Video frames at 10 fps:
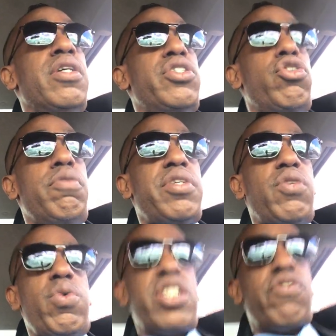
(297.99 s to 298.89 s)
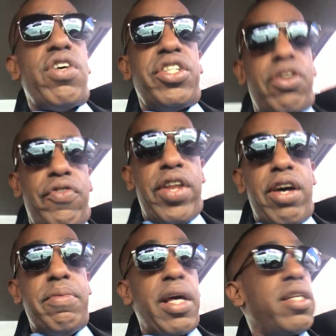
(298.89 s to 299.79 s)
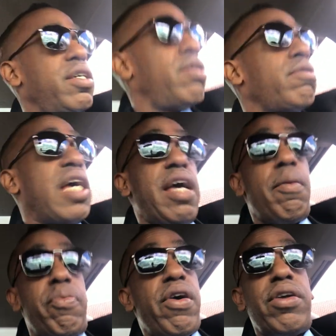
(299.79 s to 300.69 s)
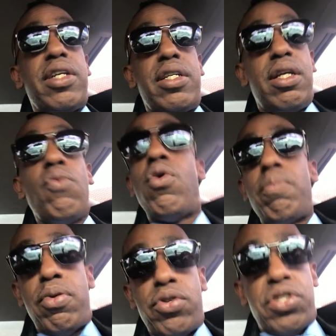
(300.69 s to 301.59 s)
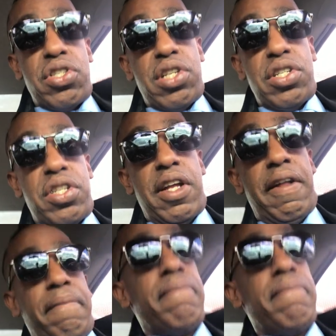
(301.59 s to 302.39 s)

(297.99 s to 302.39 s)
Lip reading: Storm says, where's the rest of the video? I'm like, okay, apparently one person's listening.